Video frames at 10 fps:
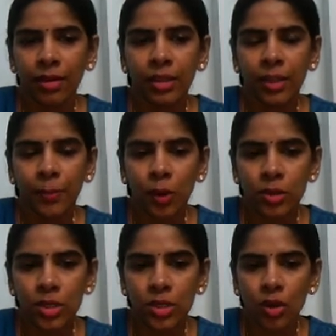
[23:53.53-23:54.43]
The
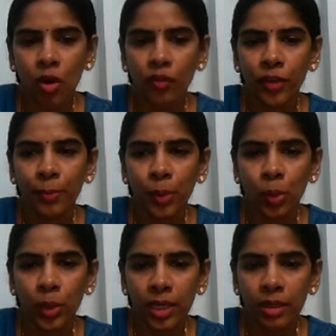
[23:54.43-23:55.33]
process of
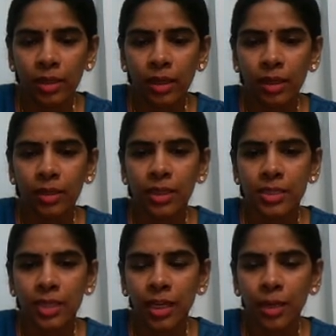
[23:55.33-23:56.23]
improving the
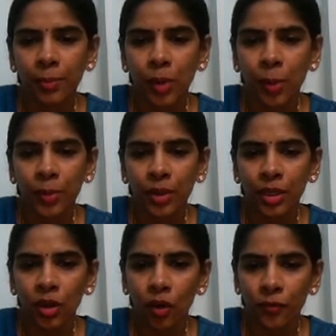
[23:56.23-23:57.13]
settling
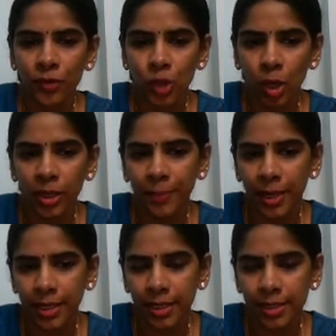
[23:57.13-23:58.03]
property of solid
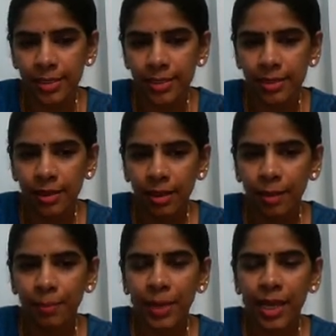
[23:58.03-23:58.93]
particles
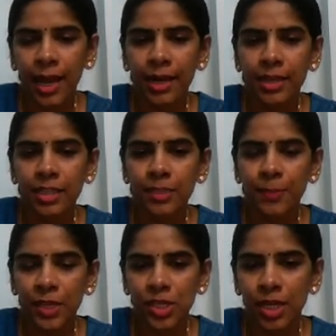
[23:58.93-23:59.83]
by adding
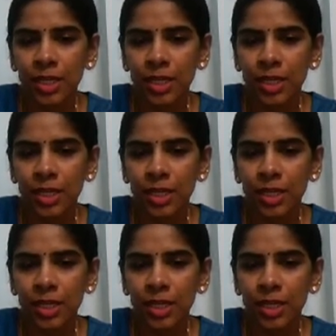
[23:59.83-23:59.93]
special